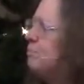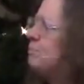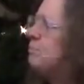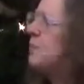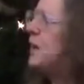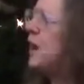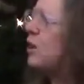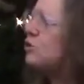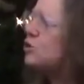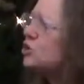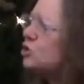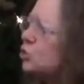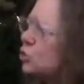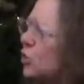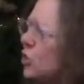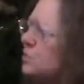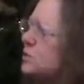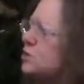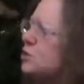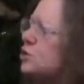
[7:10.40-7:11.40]
But our
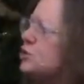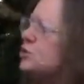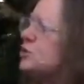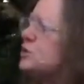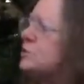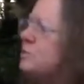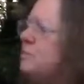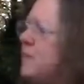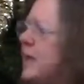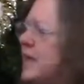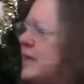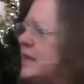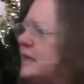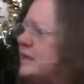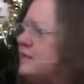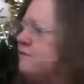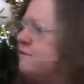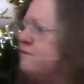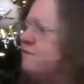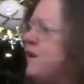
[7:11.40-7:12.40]
scriptures make
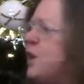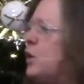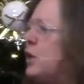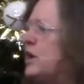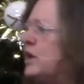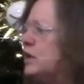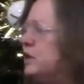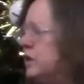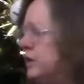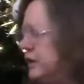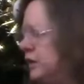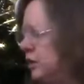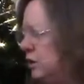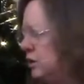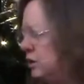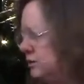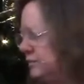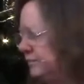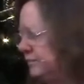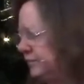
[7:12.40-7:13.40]
it very
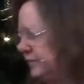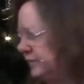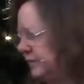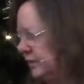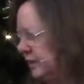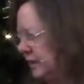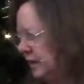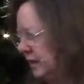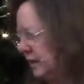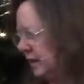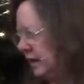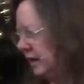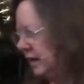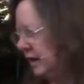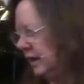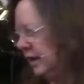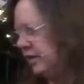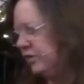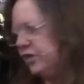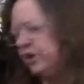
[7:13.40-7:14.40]
clear.
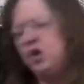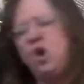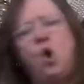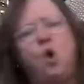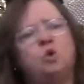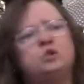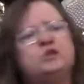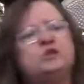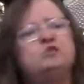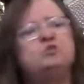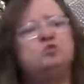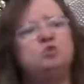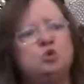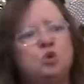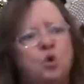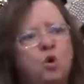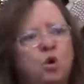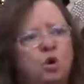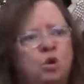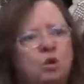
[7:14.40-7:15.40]
The golden
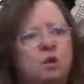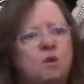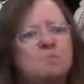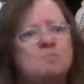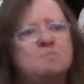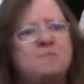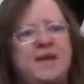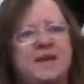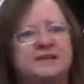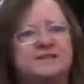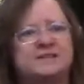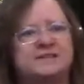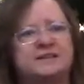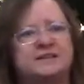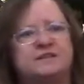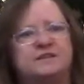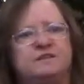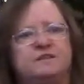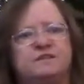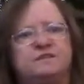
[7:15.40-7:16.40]
rule makes
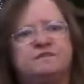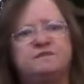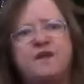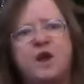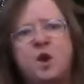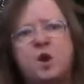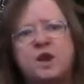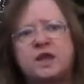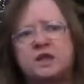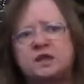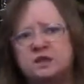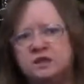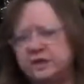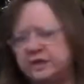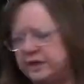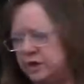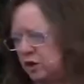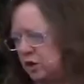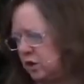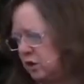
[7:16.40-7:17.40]
it very
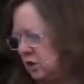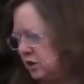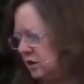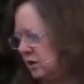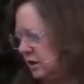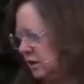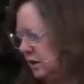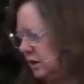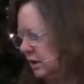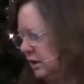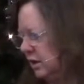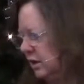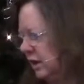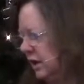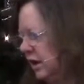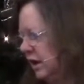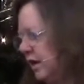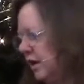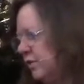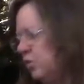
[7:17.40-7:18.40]
clear.
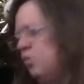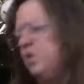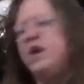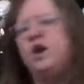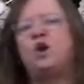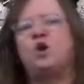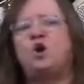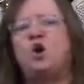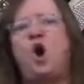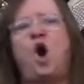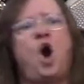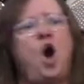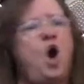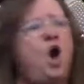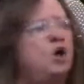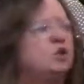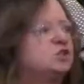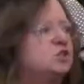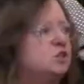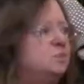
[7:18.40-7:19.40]
We are
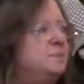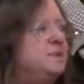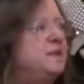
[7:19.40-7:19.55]
called to